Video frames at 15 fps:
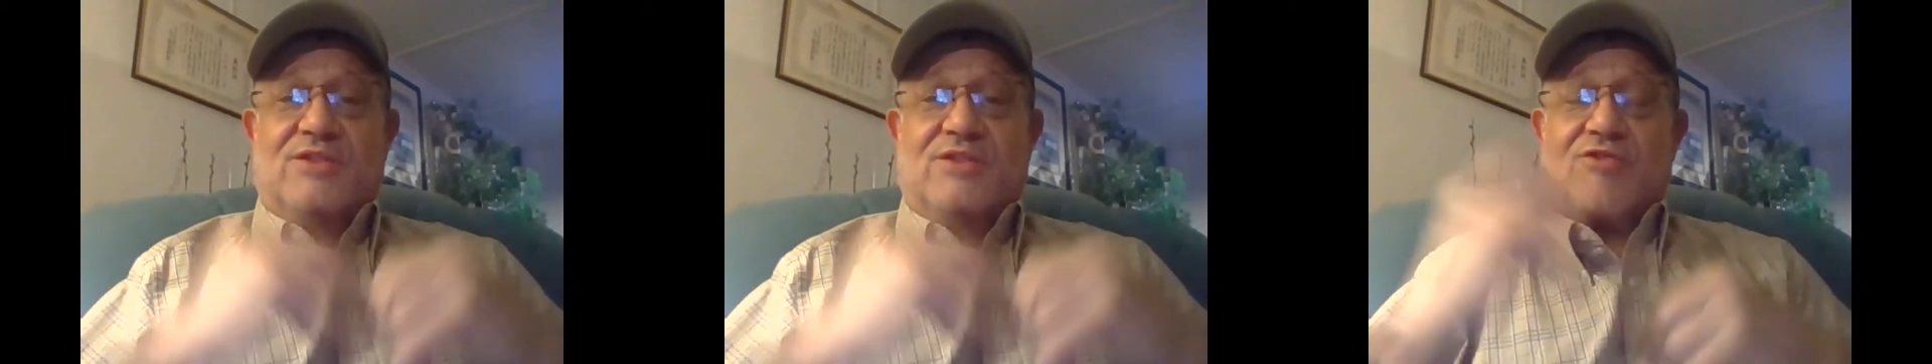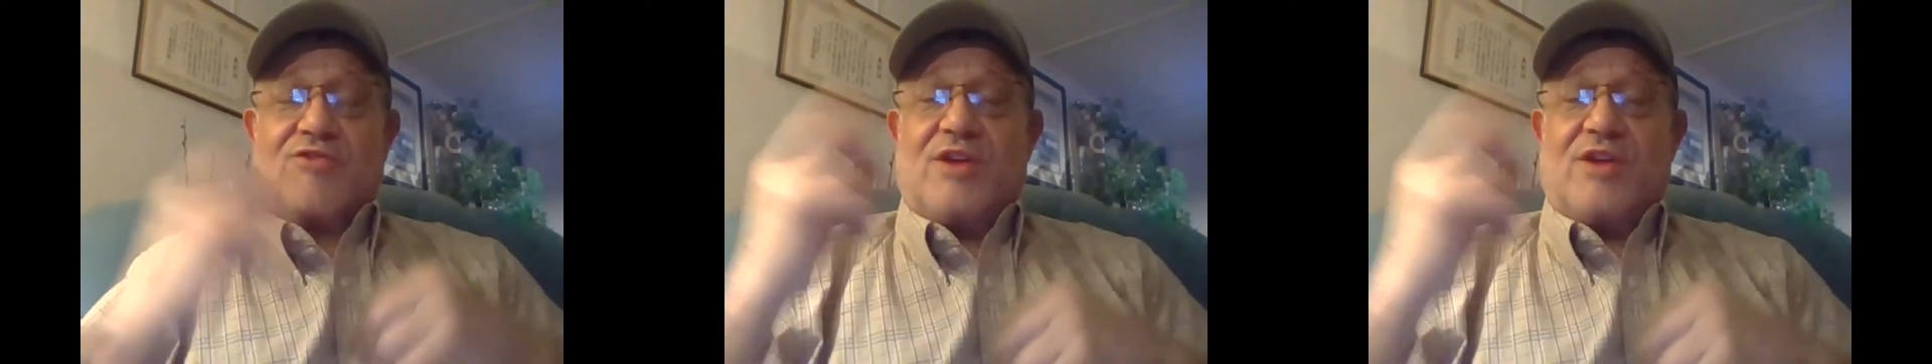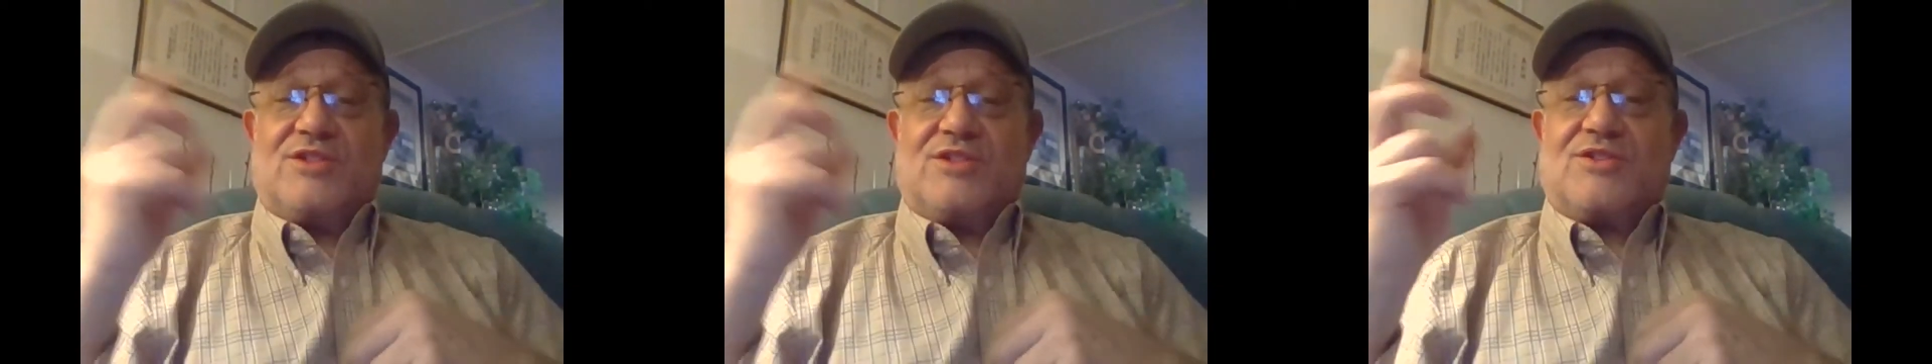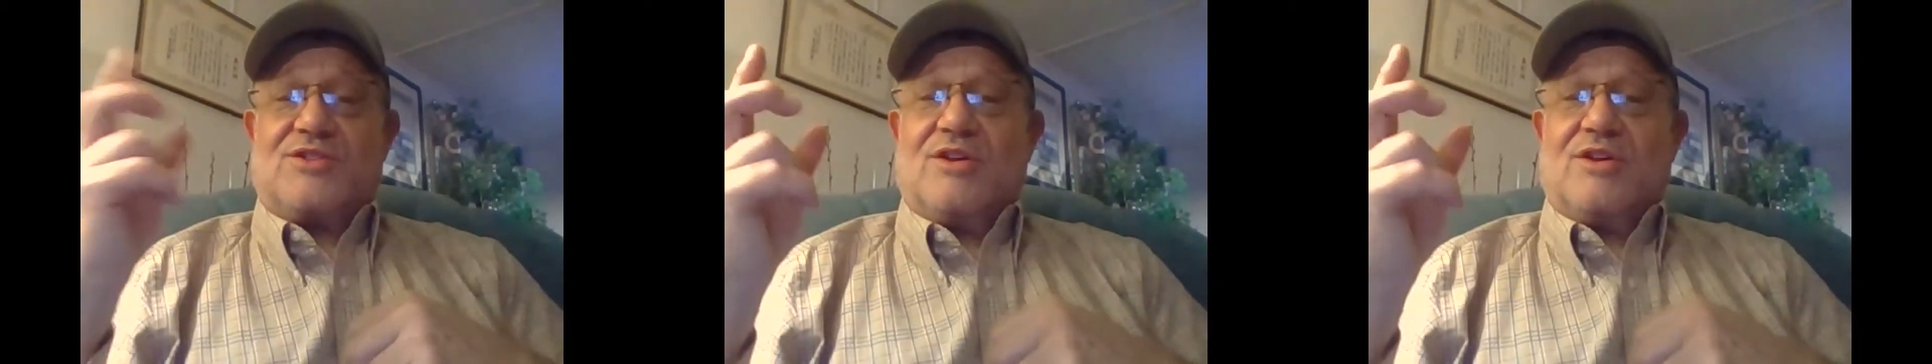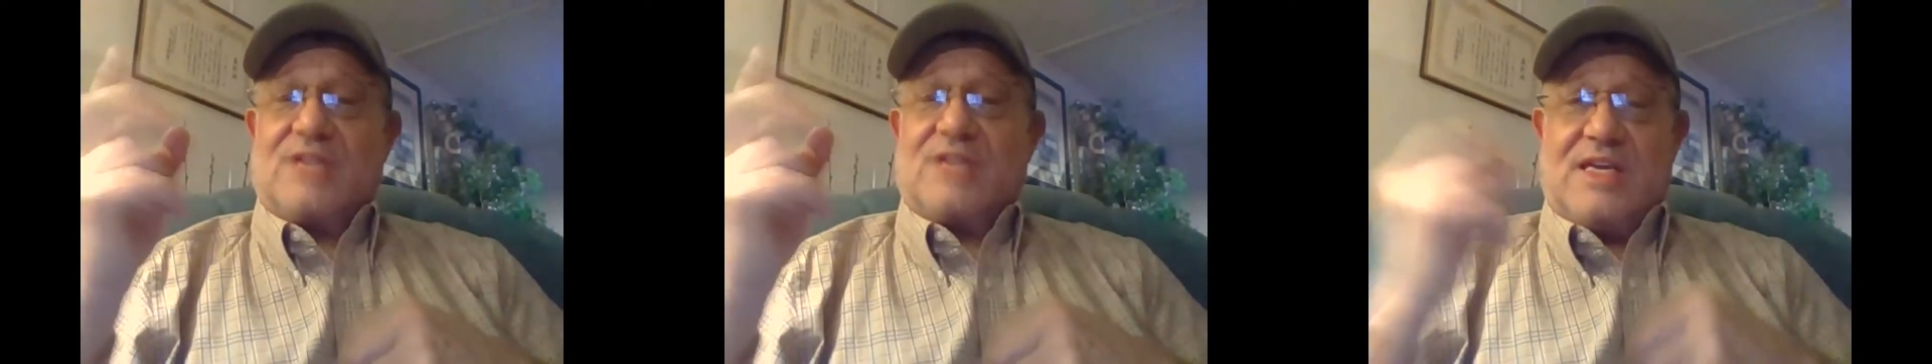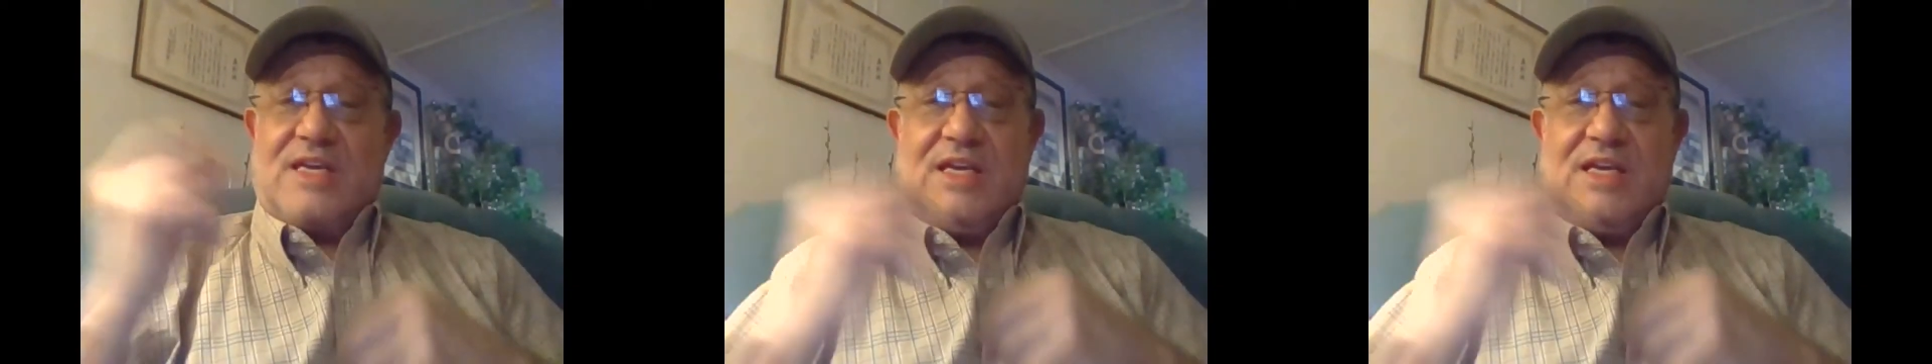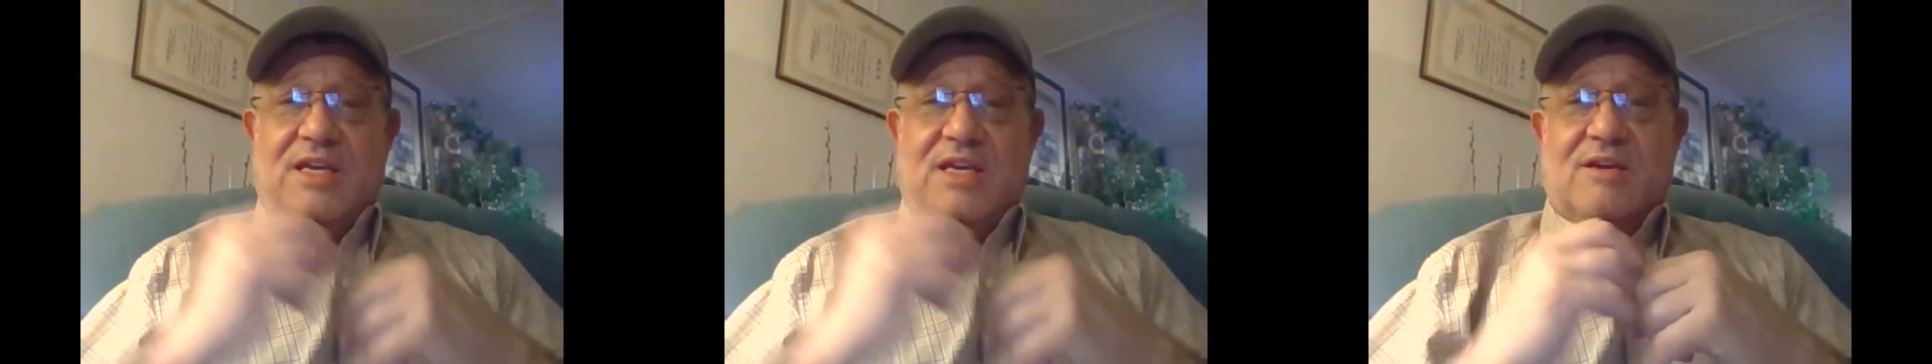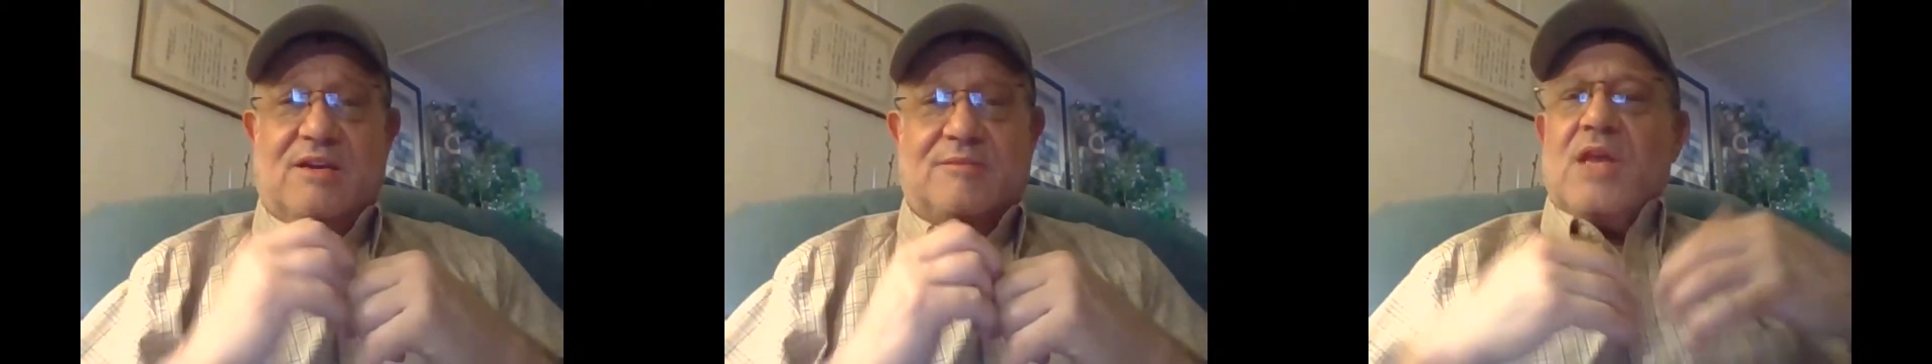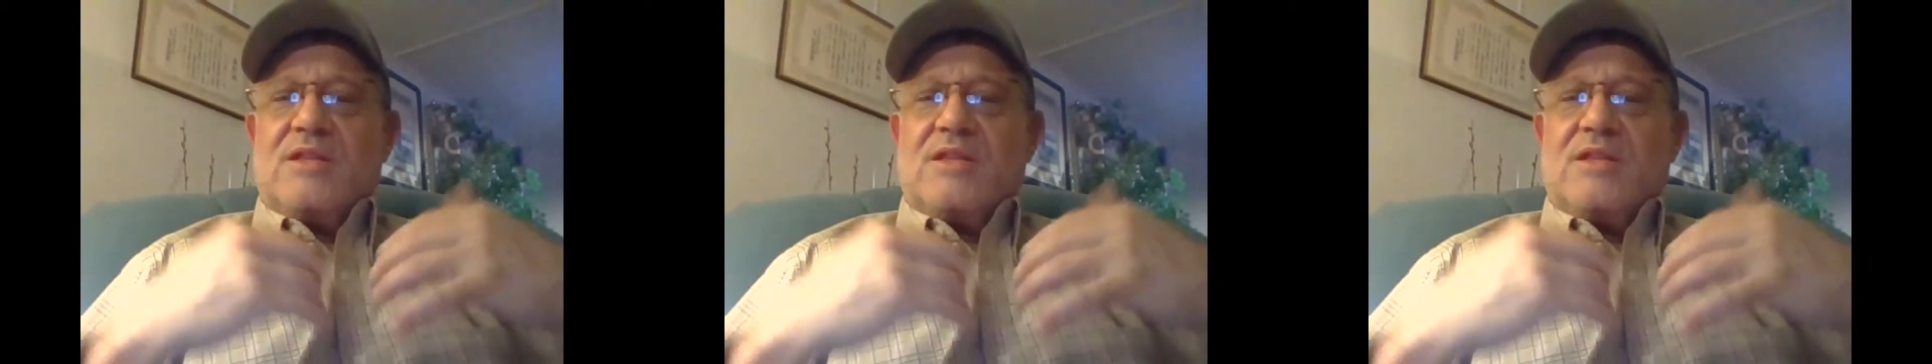and the Christ is called a he.